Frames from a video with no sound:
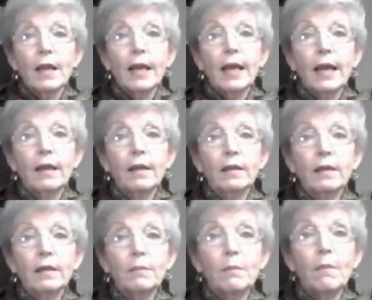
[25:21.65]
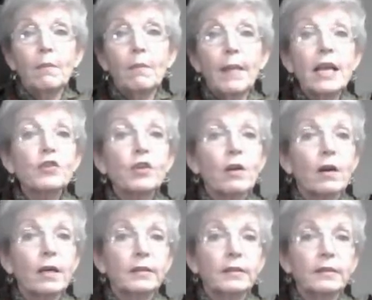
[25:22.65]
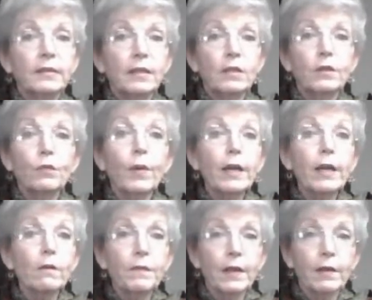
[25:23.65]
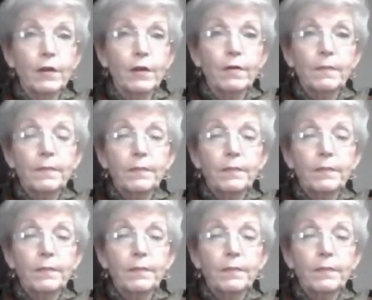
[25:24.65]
And major causes include renal failure,